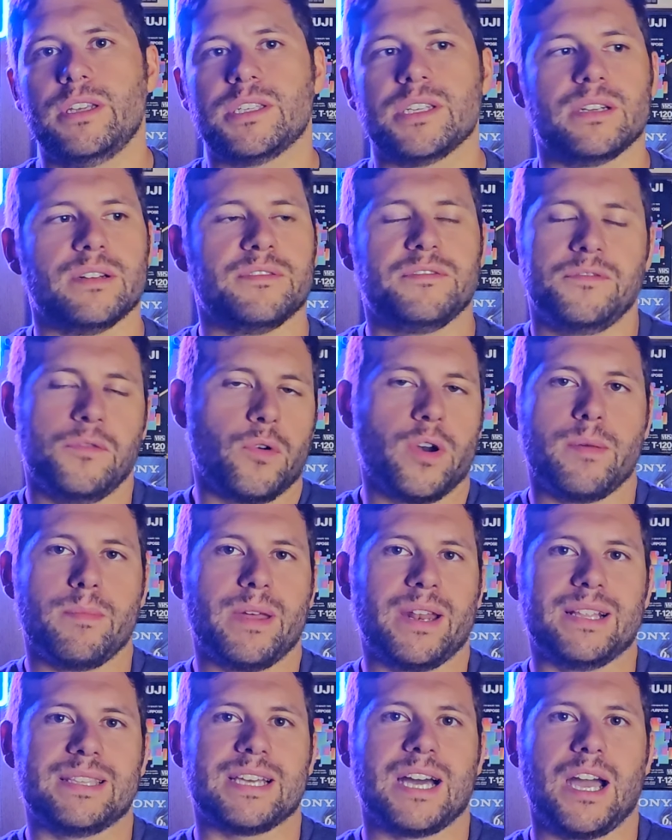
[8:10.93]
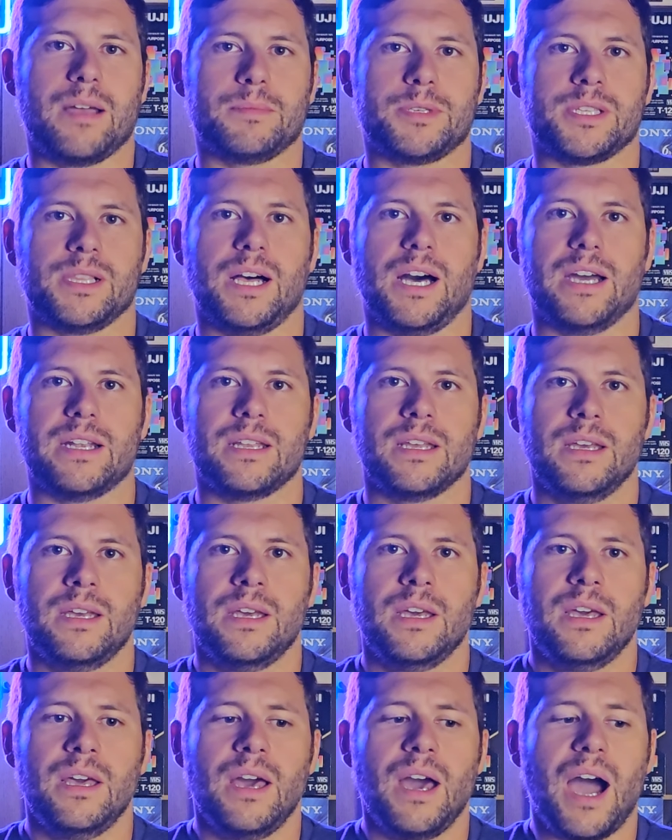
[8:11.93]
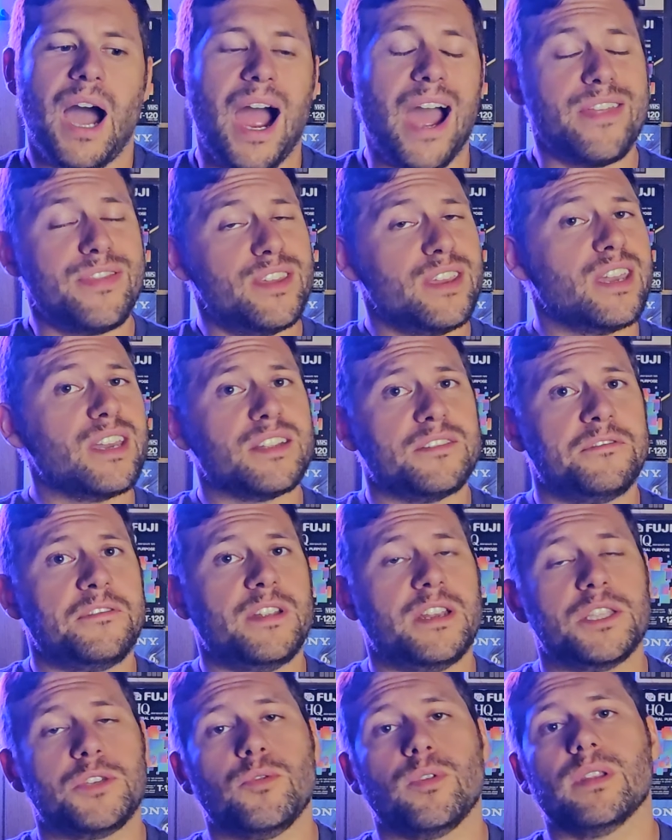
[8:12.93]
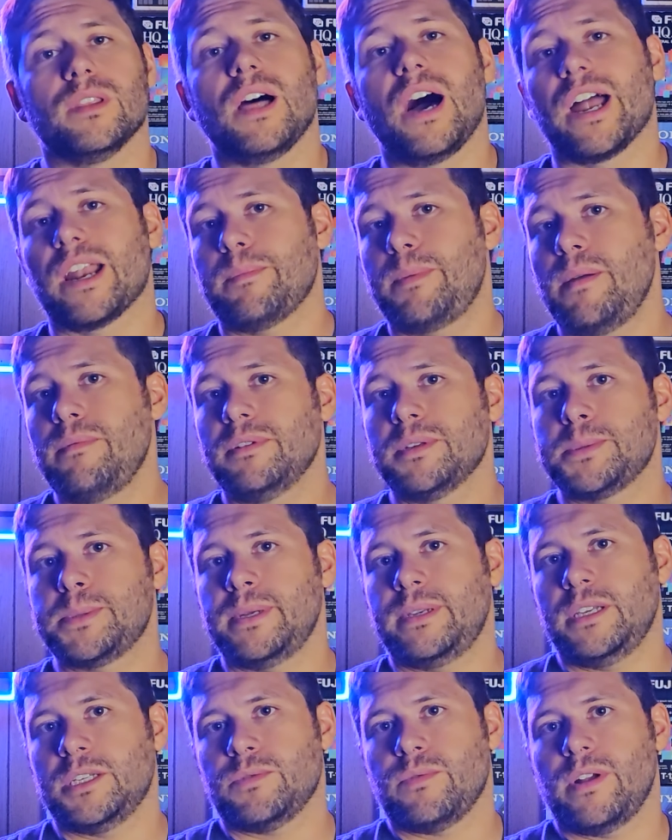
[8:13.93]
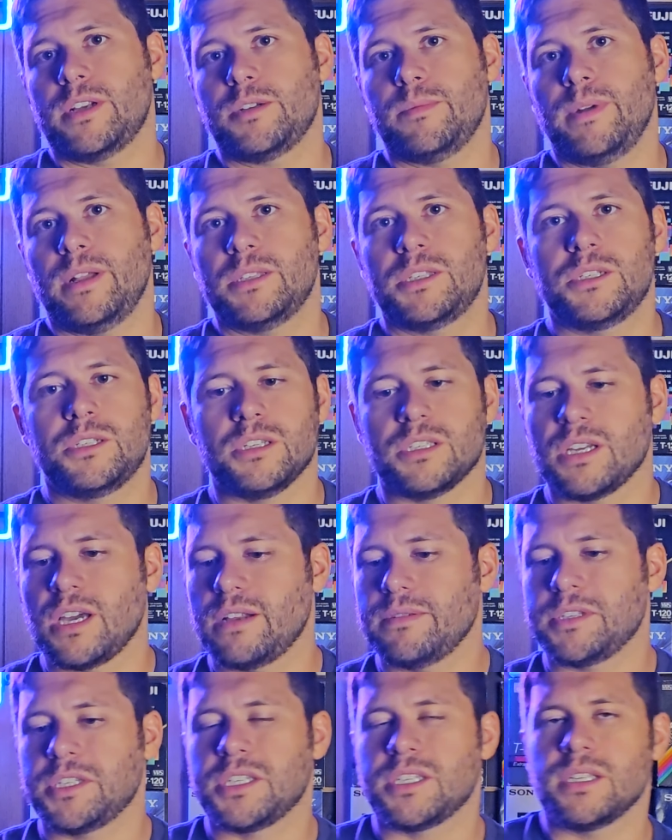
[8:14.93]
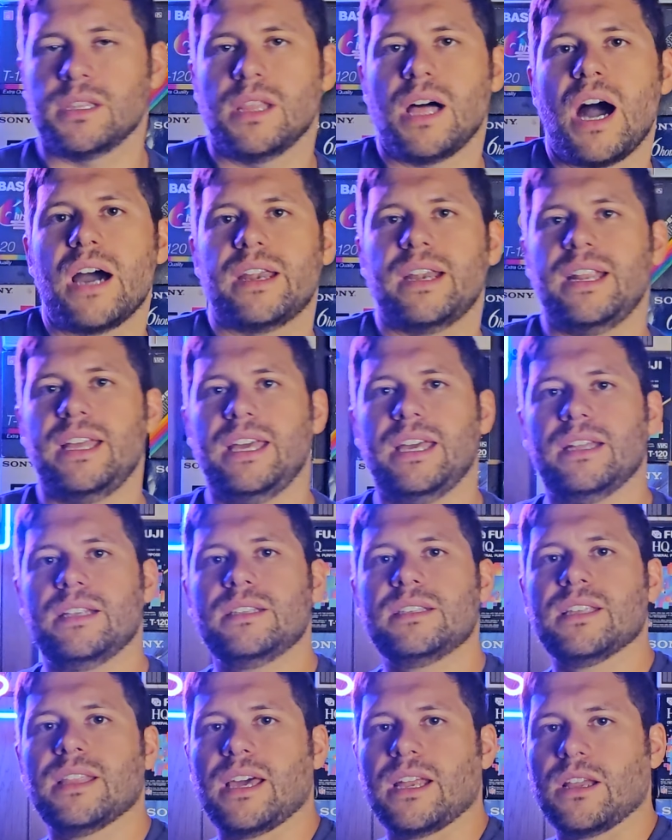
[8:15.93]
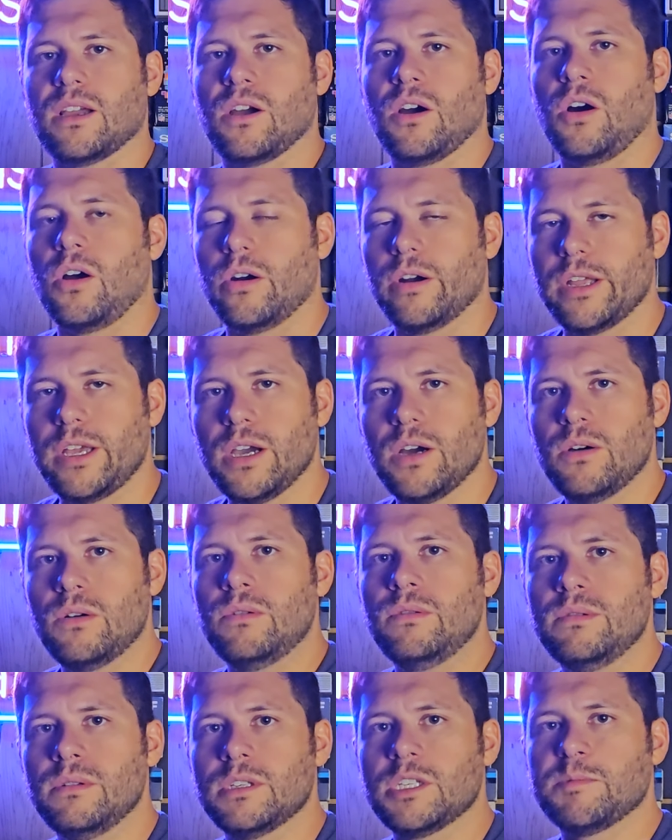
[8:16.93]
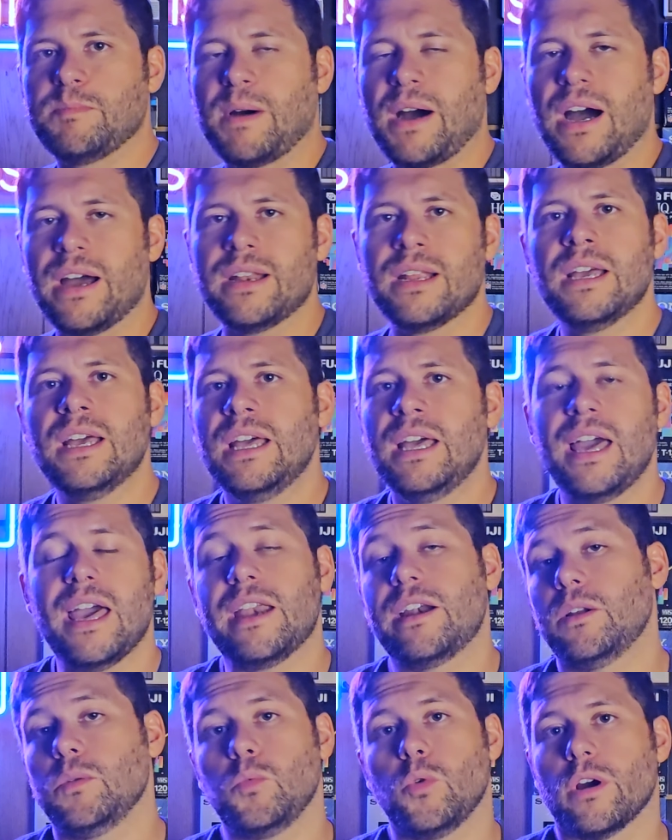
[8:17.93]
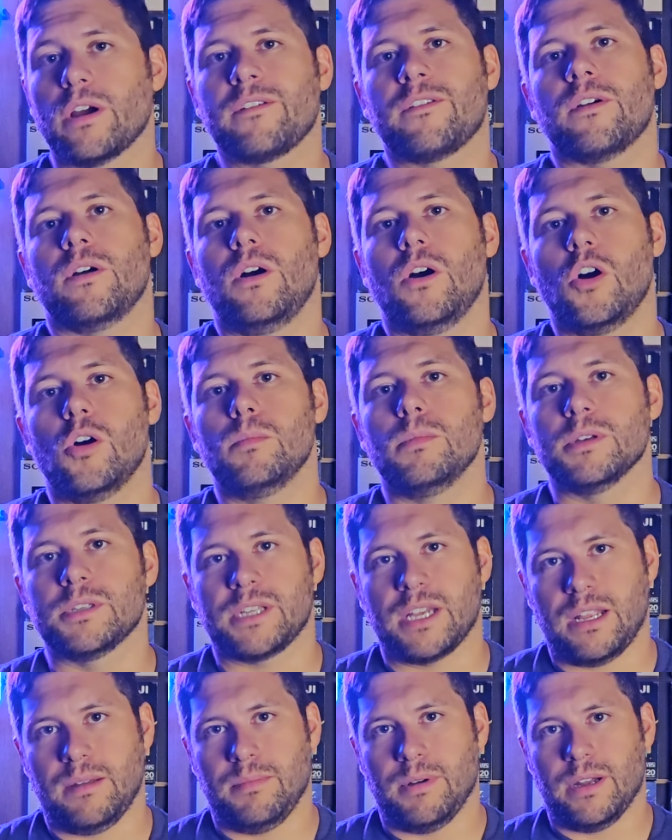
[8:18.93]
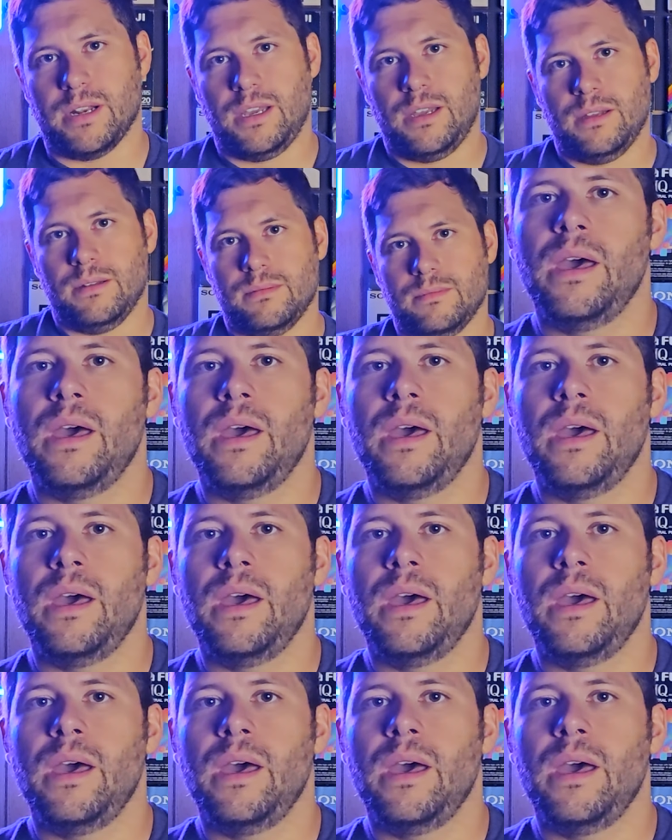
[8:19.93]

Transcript: in a 40-minute time slot. I think it could fit into a lot of people's fitness regimens. Just kind of slot it into that cardio spot, and it'll work for almost anybody.